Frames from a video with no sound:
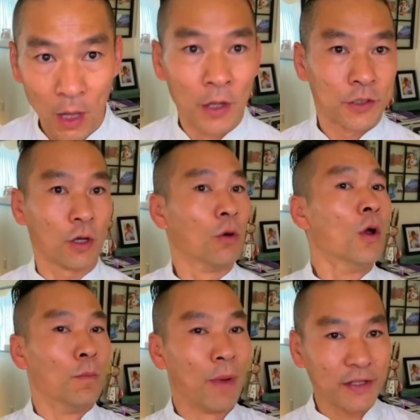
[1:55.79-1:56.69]
So
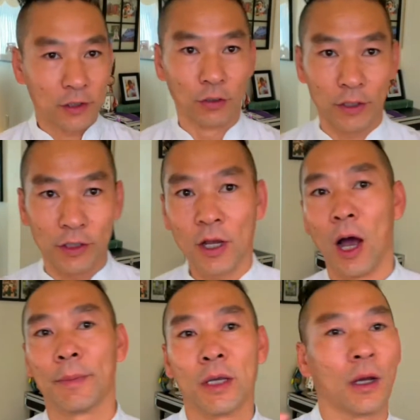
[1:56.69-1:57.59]
my student
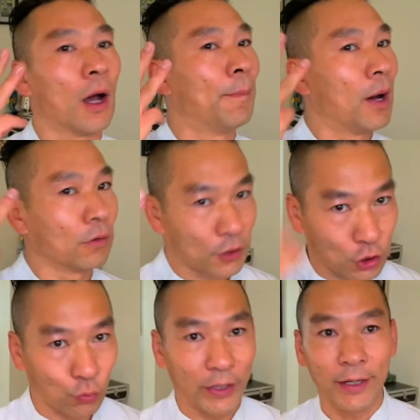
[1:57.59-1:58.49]
coming about
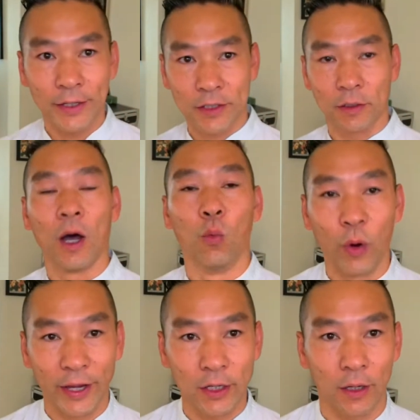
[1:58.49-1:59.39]
three days a week